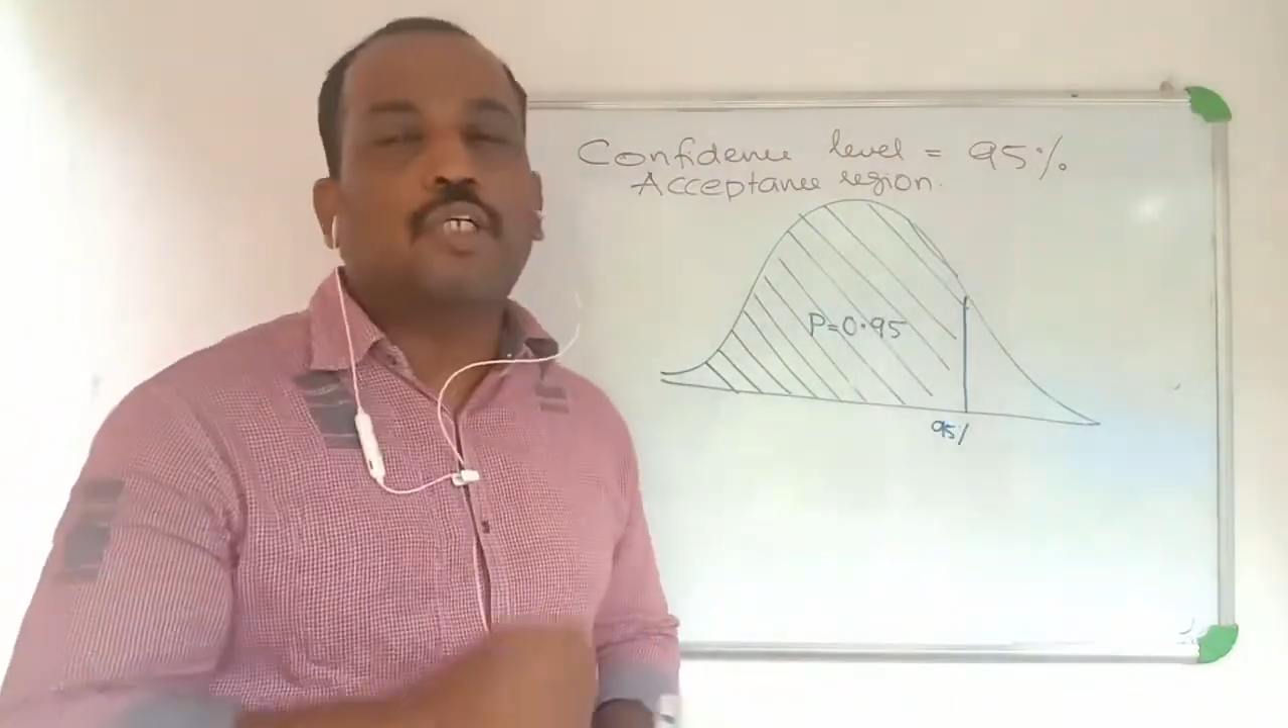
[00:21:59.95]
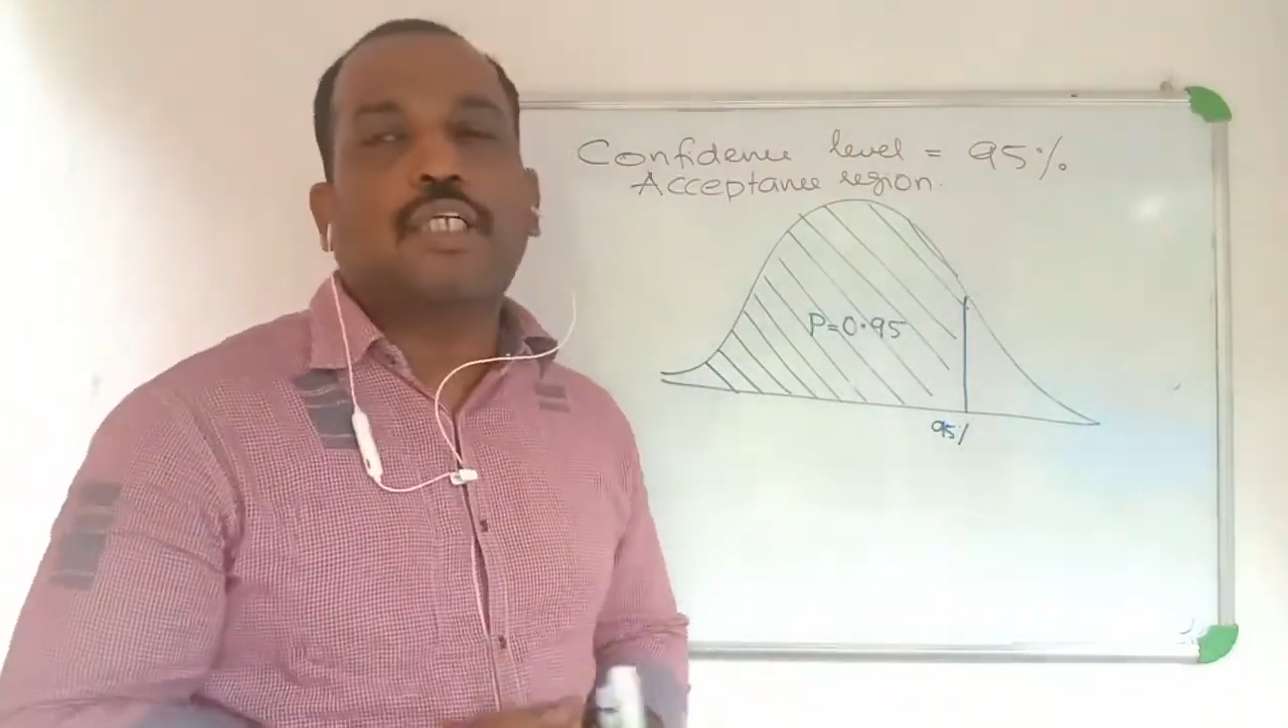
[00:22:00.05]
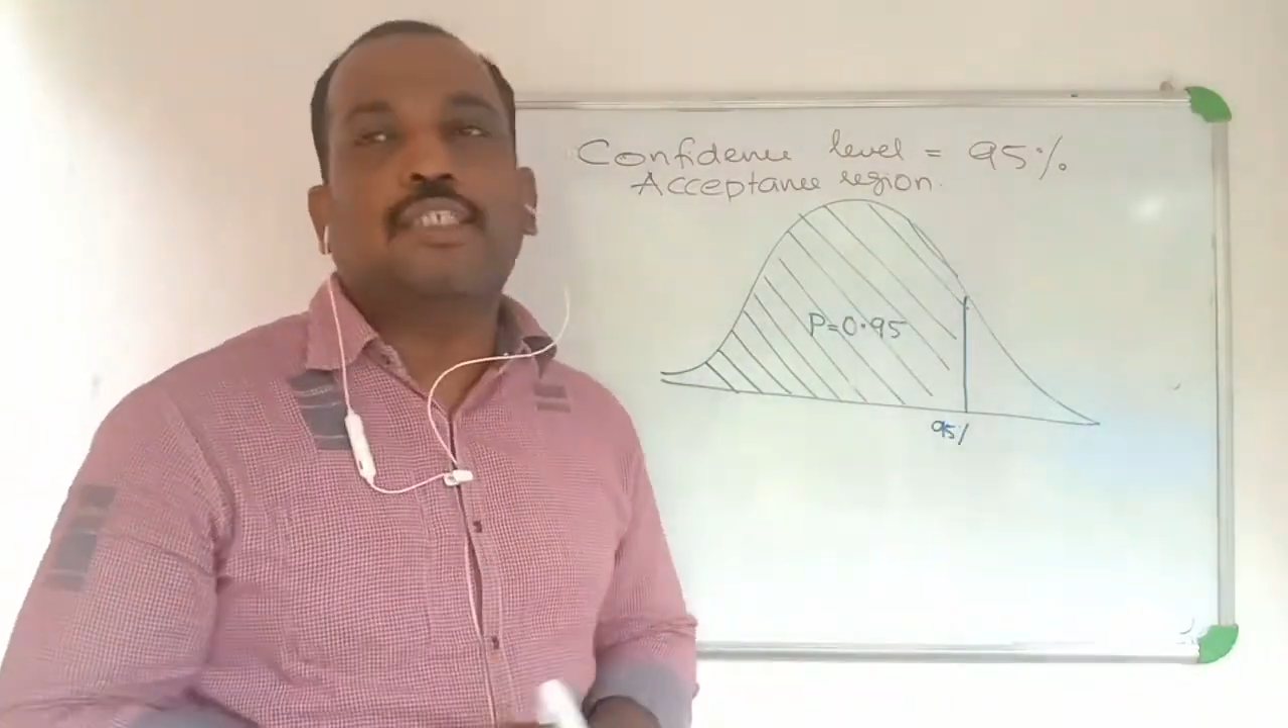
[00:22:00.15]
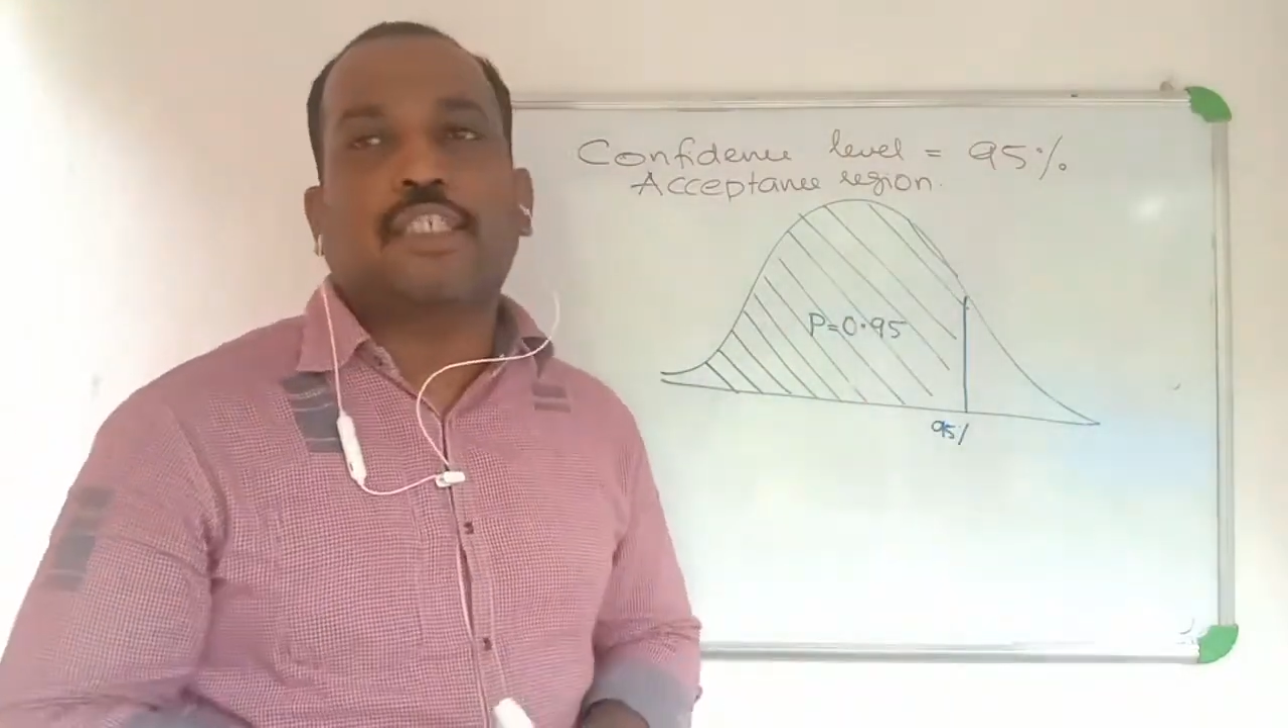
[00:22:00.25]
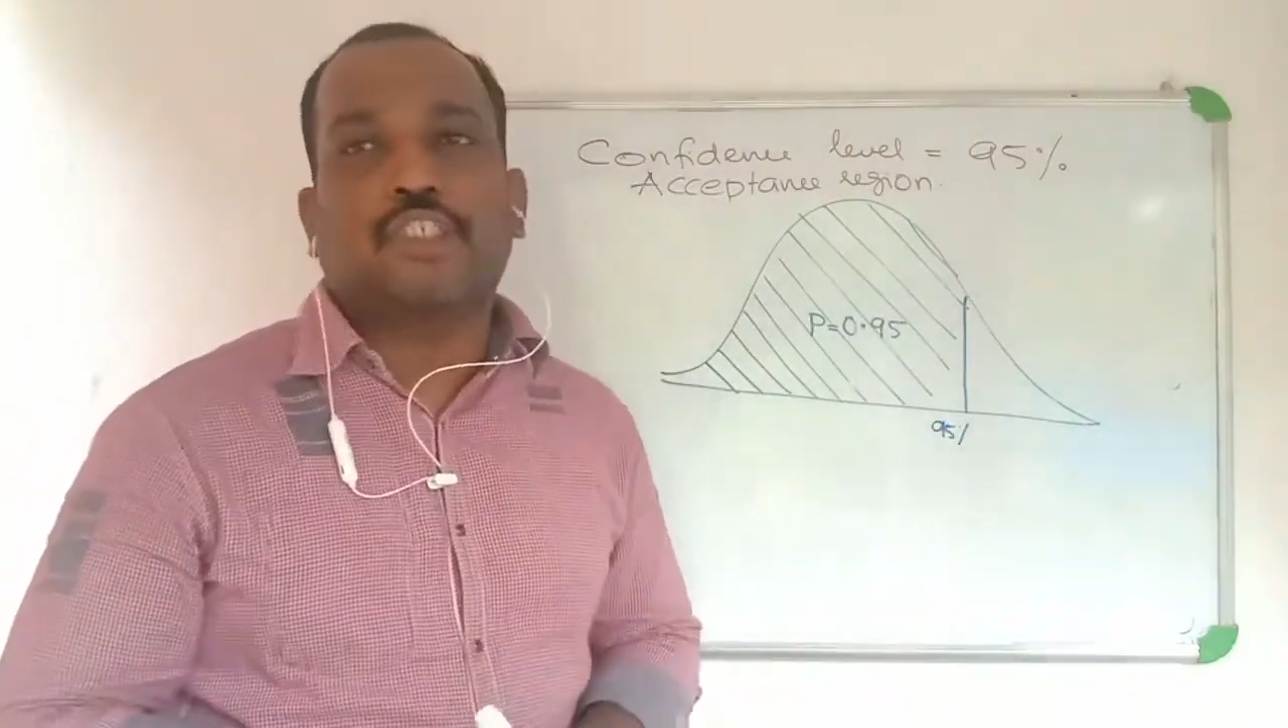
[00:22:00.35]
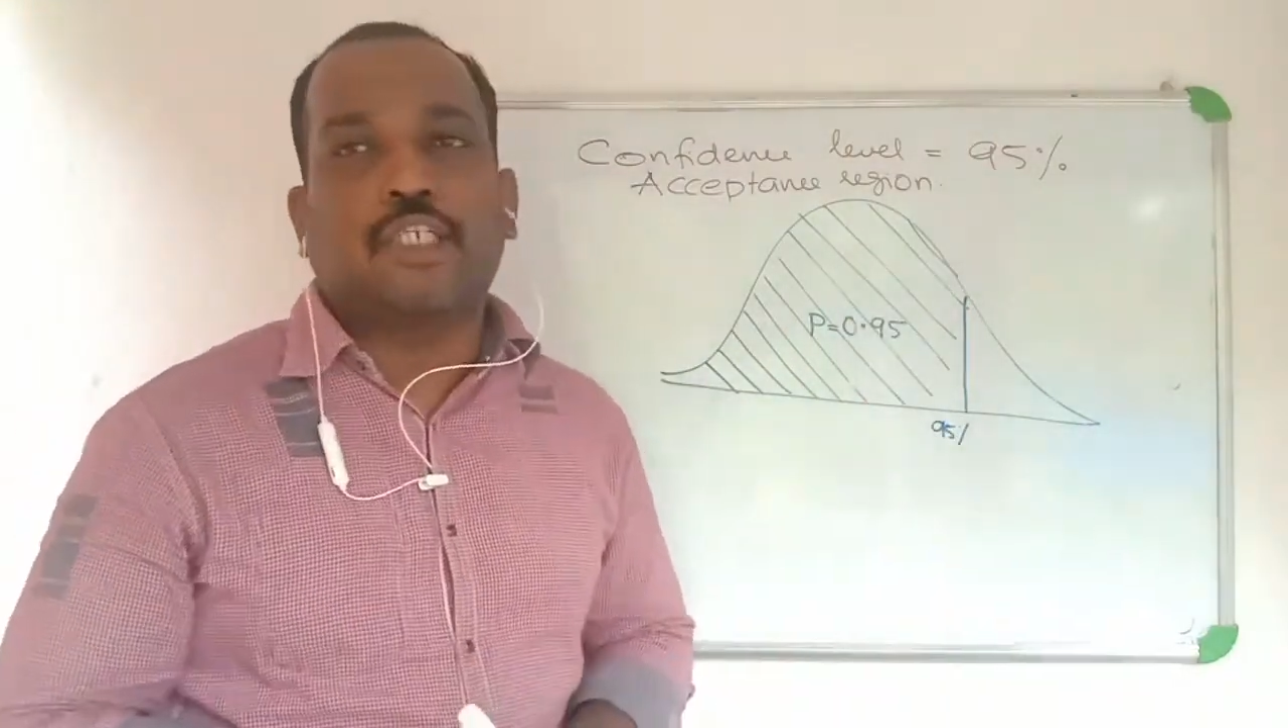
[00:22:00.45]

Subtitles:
rejection